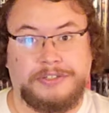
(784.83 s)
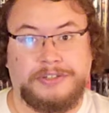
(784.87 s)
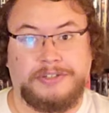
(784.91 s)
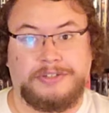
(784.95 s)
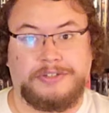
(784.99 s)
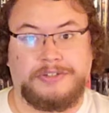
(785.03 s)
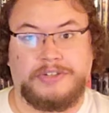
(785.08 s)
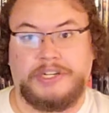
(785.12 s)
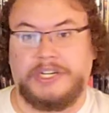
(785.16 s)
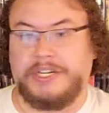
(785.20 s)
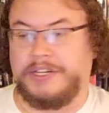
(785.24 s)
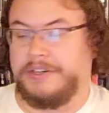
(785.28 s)
the
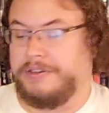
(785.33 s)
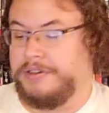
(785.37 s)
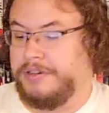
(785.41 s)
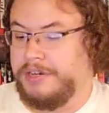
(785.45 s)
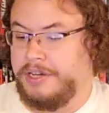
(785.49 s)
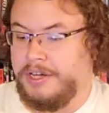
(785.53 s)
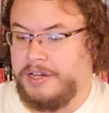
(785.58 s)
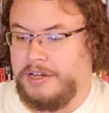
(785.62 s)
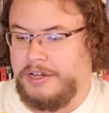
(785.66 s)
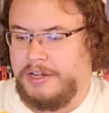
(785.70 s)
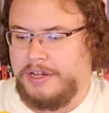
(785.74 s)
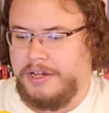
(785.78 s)
Dragon,
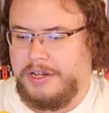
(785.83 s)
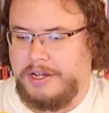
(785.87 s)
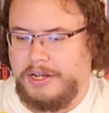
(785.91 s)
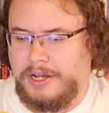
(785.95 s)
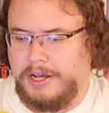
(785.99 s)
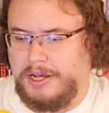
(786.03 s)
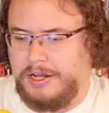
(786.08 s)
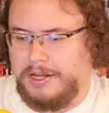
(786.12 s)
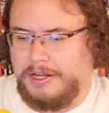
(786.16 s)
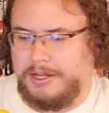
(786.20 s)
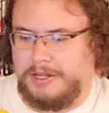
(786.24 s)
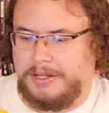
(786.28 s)

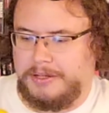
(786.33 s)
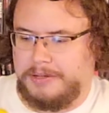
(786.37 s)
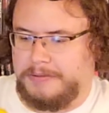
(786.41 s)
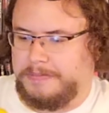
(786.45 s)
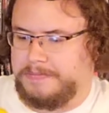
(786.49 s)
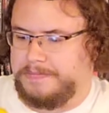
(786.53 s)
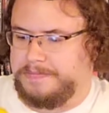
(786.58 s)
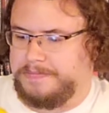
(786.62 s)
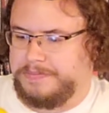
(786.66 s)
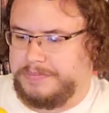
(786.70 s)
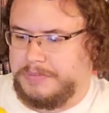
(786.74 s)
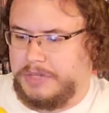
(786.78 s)

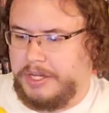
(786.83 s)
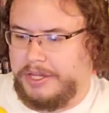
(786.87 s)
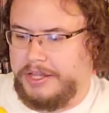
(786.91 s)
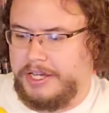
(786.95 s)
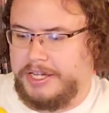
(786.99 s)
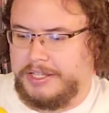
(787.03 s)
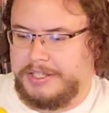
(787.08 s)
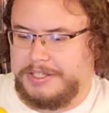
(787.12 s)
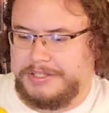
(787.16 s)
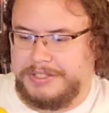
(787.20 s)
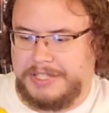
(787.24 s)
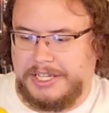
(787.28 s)
um, and
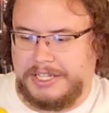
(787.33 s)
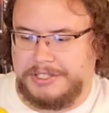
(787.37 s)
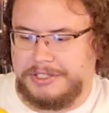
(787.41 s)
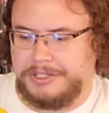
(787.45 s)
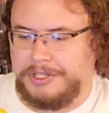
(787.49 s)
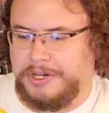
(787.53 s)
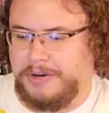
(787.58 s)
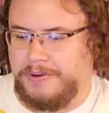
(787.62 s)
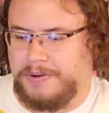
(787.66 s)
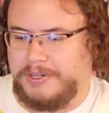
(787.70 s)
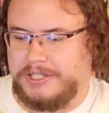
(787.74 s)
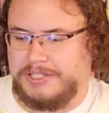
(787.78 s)
that's that's
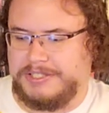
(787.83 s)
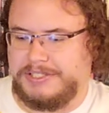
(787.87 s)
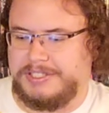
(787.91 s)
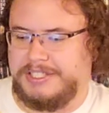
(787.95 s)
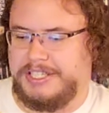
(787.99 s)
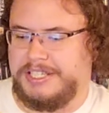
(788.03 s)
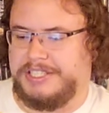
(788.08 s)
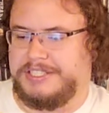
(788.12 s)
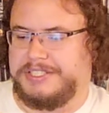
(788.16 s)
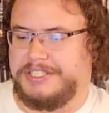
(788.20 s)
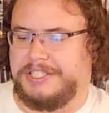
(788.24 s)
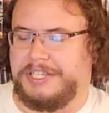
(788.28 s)
going to
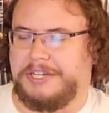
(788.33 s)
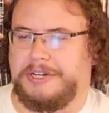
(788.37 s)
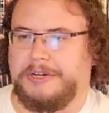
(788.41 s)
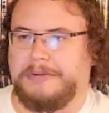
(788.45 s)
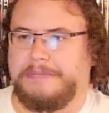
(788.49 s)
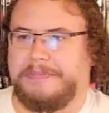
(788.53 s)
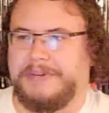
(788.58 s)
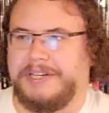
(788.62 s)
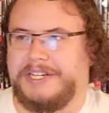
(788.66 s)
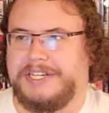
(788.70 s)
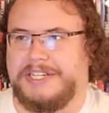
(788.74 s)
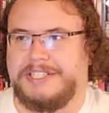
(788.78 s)
C tier
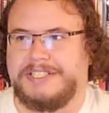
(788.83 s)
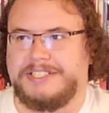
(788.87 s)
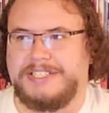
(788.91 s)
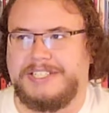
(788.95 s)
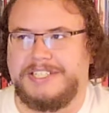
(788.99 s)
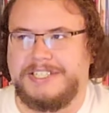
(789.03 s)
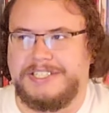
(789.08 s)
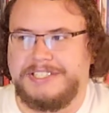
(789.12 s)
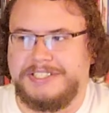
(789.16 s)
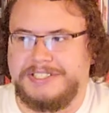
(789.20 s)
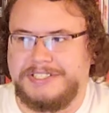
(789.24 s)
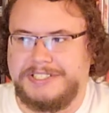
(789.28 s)
because it
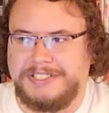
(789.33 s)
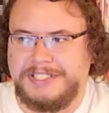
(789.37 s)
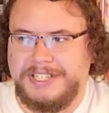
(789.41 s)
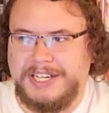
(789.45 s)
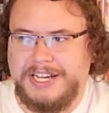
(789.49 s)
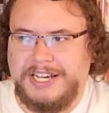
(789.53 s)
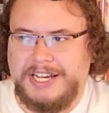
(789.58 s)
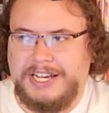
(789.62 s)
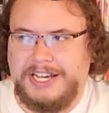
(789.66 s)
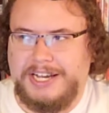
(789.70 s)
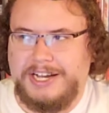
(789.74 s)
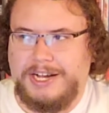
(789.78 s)
is
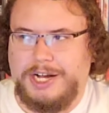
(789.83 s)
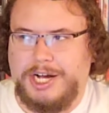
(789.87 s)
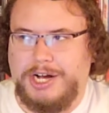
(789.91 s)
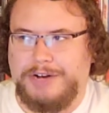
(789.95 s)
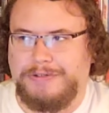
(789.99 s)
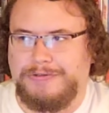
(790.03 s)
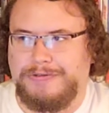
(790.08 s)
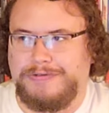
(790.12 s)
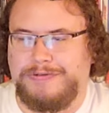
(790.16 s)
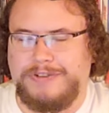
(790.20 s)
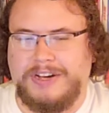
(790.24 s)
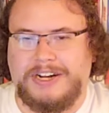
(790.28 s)
a
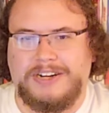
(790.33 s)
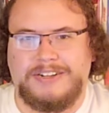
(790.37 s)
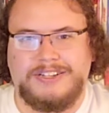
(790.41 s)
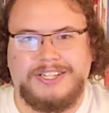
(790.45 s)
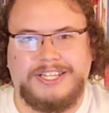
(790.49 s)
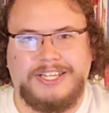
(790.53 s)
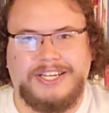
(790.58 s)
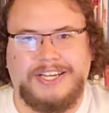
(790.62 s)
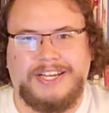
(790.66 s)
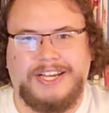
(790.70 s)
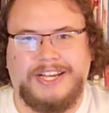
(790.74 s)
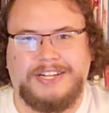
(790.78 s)

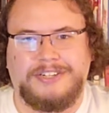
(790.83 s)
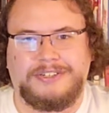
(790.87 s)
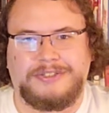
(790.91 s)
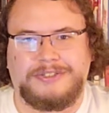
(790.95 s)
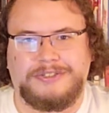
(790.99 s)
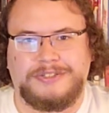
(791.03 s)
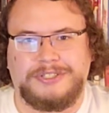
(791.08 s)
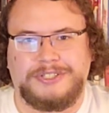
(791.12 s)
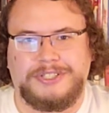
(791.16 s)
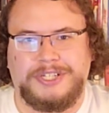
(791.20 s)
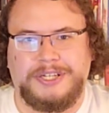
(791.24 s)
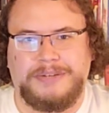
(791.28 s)
fairly
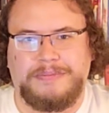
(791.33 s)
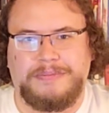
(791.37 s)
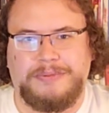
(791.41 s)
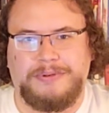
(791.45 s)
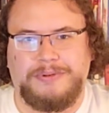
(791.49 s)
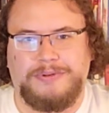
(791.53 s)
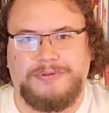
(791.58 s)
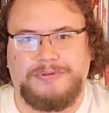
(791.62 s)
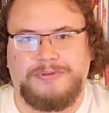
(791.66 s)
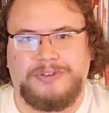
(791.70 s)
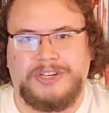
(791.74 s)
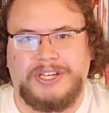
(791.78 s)
interesting
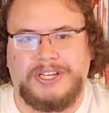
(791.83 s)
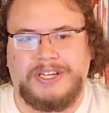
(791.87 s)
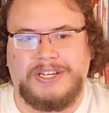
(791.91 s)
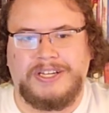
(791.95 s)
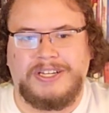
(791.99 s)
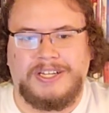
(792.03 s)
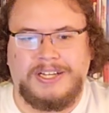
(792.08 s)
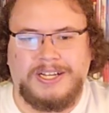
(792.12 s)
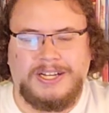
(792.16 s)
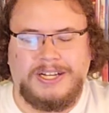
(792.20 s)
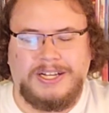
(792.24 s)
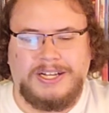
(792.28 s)

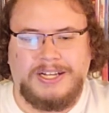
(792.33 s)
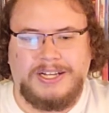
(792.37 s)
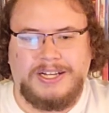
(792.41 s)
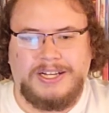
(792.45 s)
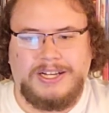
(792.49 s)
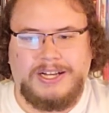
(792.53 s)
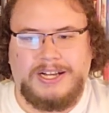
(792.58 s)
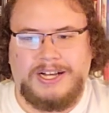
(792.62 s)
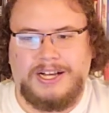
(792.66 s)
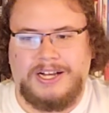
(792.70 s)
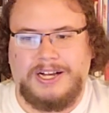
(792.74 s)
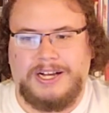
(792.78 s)
movie.
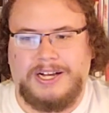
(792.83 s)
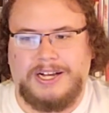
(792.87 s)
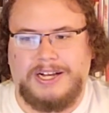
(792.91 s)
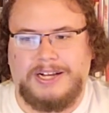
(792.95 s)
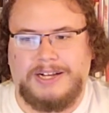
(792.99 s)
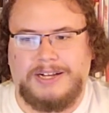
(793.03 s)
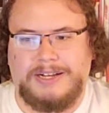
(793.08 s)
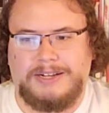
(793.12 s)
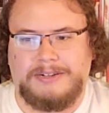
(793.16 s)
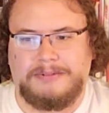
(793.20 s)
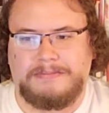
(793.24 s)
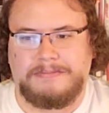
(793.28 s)

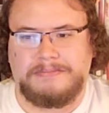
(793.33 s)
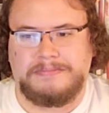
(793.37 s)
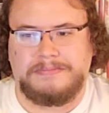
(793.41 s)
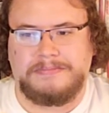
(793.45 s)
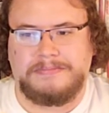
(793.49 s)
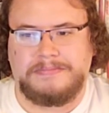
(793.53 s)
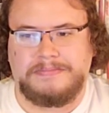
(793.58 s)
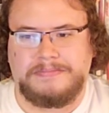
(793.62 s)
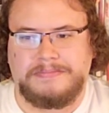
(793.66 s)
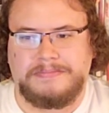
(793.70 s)
Um,